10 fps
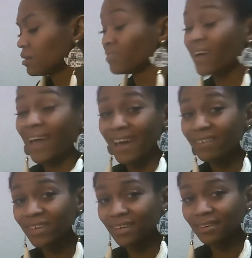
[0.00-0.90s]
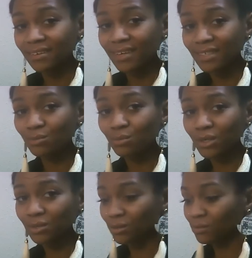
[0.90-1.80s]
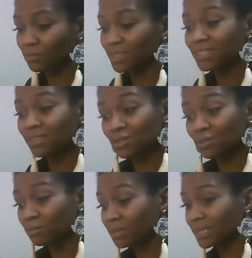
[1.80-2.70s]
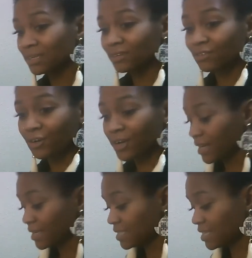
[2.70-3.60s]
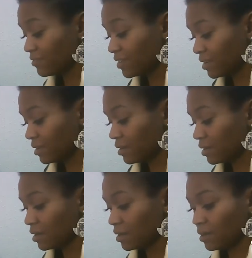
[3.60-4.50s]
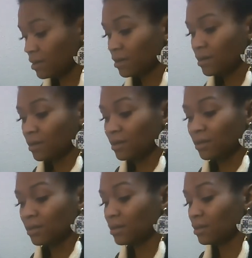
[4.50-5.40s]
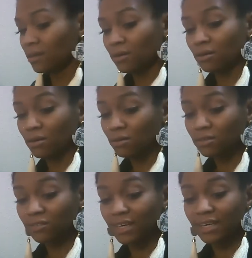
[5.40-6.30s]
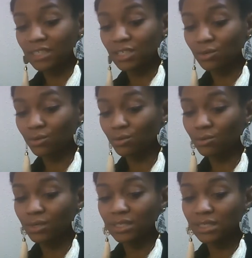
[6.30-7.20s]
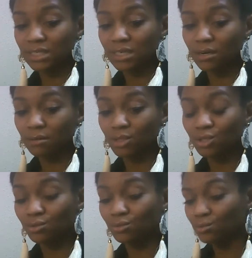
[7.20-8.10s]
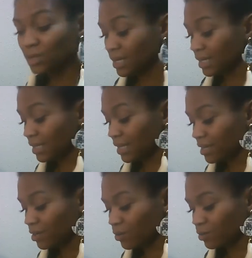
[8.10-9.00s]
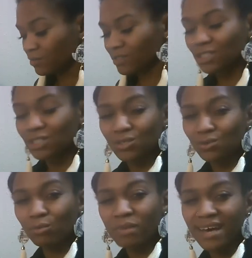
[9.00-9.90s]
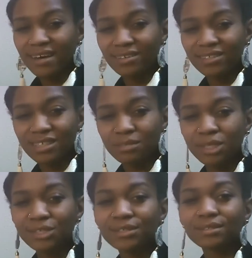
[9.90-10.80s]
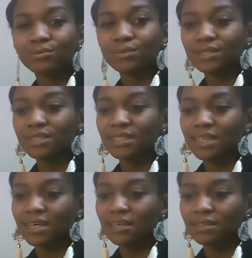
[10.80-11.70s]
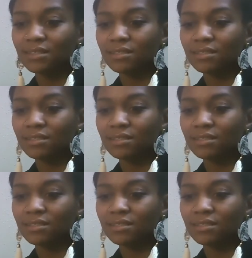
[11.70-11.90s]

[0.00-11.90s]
of having as well it's also a planet of creativity and all of that. So it's time to let go of the soul patterns, especially the ones that